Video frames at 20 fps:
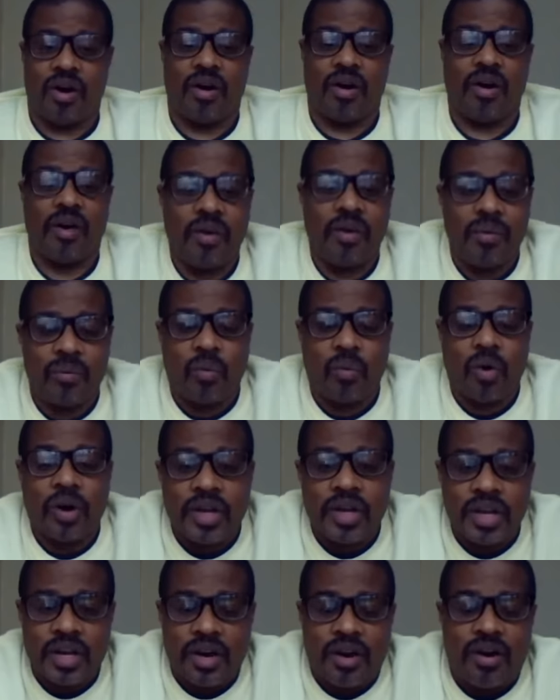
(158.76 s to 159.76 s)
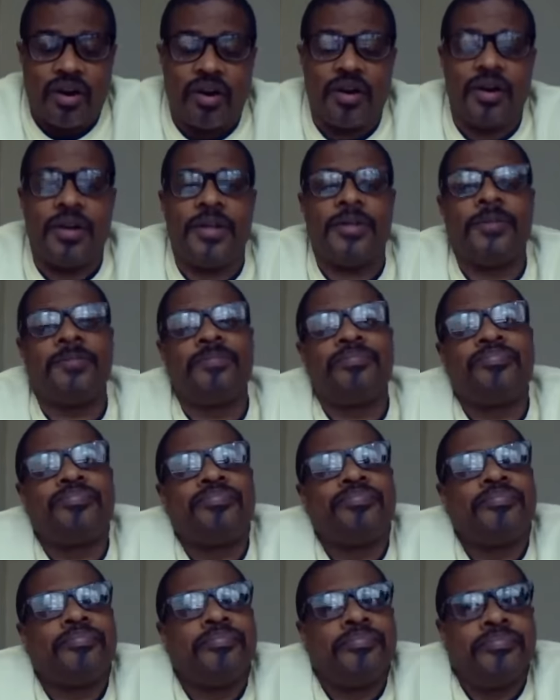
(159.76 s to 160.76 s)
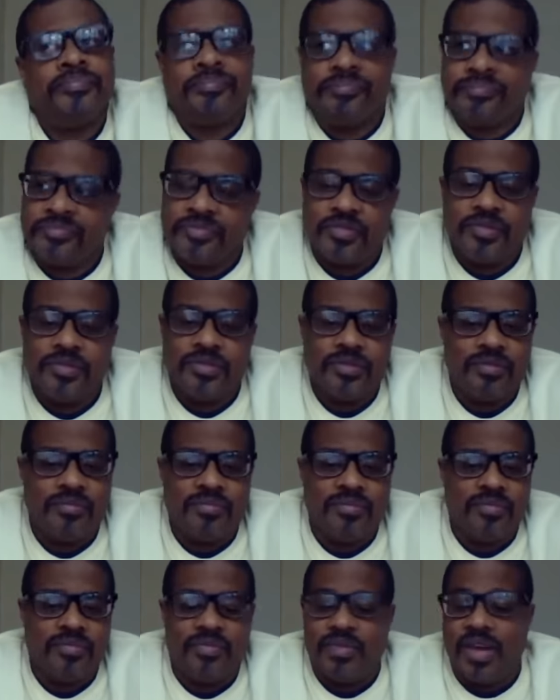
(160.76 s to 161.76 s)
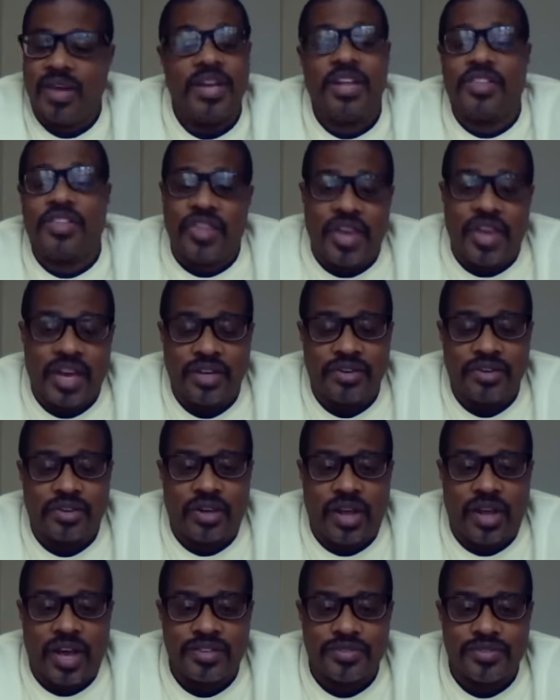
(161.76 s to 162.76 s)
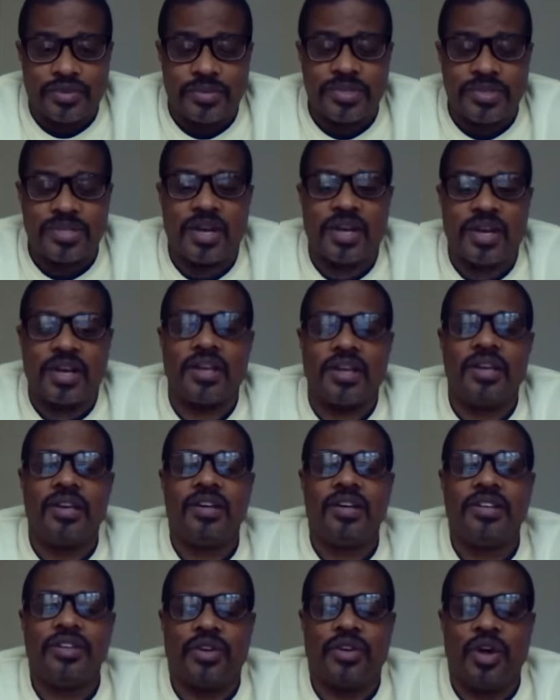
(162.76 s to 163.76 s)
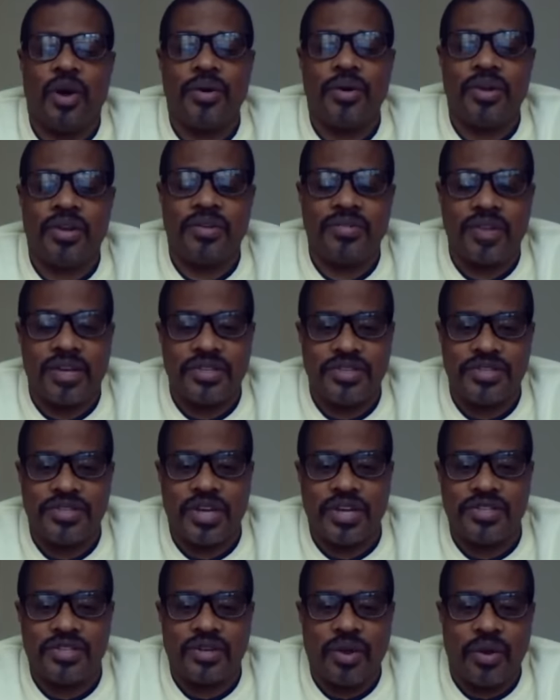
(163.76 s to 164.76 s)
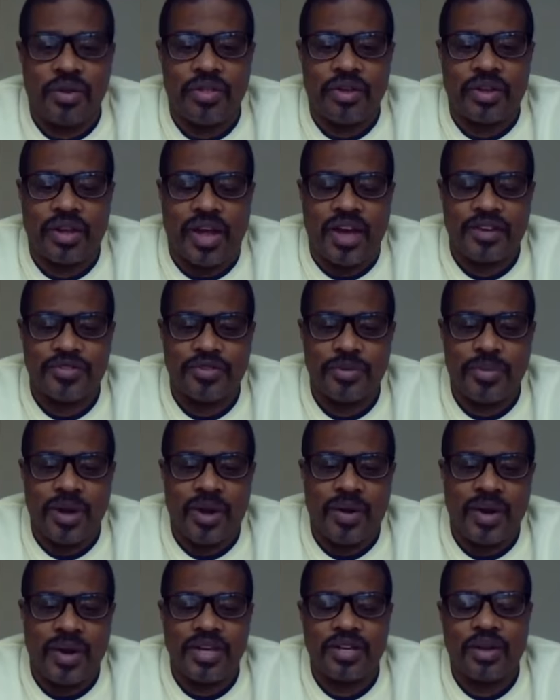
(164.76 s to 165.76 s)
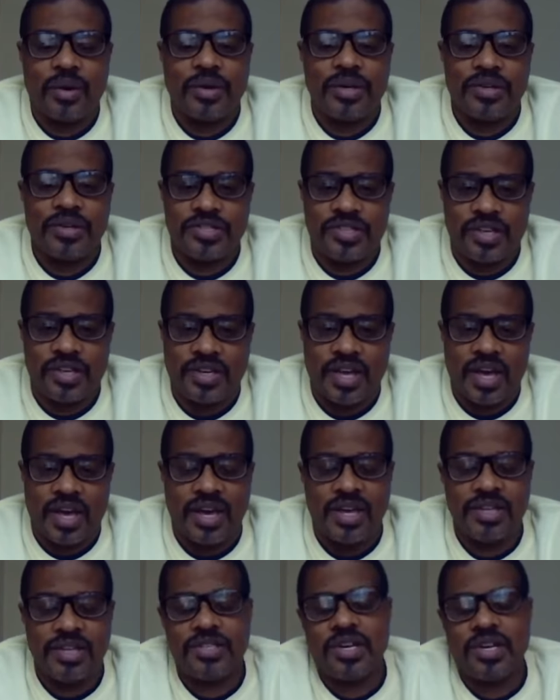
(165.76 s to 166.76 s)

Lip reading: are working on anything in your classroom setting, you go to, as you said, you go to the classroom area, you go to your Cengage,